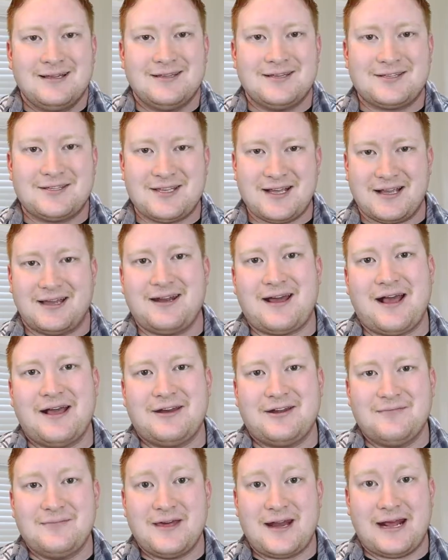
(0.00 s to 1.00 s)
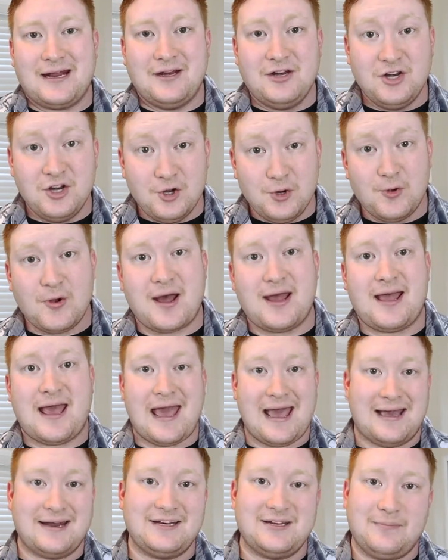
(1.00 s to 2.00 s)
The second item that I knew I
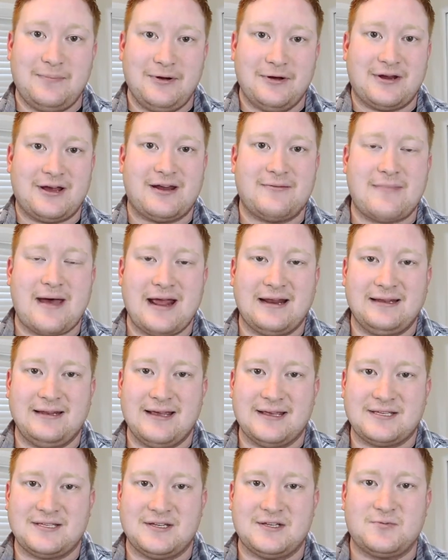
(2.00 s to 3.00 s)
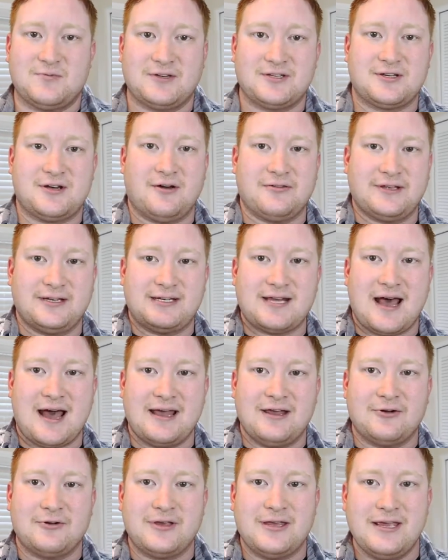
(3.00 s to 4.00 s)
had to put on my list is what's called a
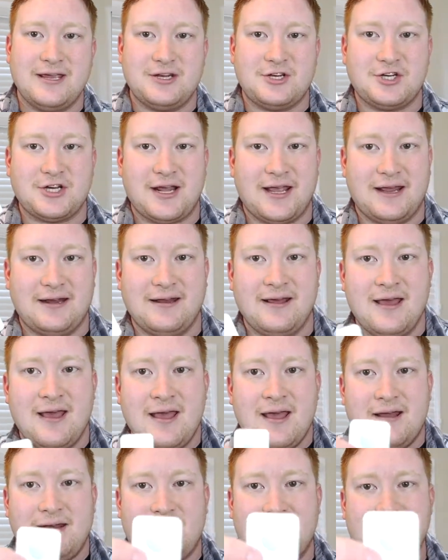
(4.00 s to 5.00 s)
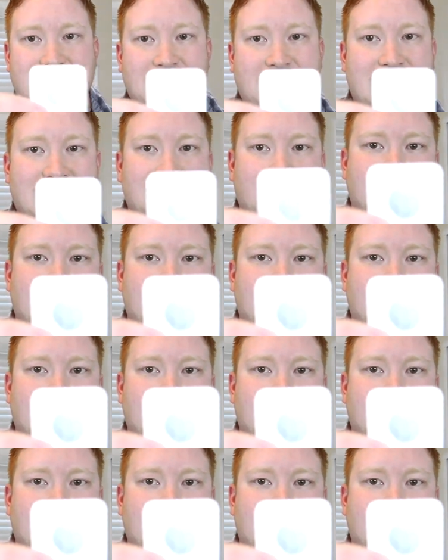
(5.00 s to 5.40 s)
tile keychain. Now, you can't